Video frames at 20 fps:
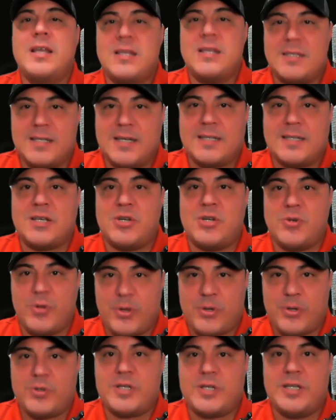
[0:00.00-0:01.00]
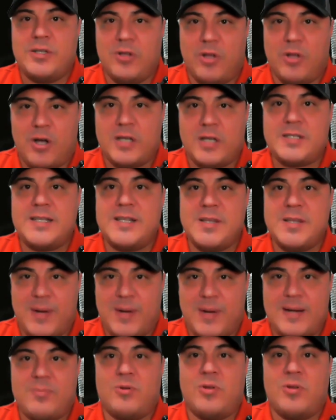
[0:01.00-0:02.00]
613 laws in the
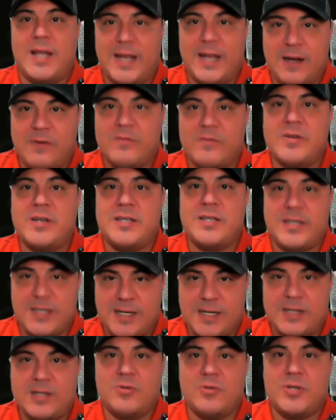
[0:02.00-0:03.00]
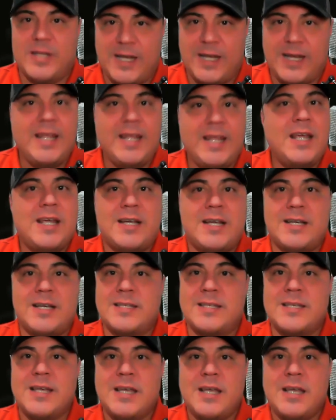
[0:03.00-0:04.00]
Bible every single day
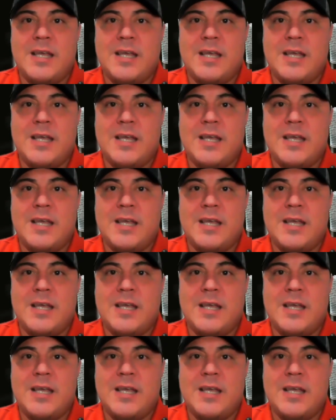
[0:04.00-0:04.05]
because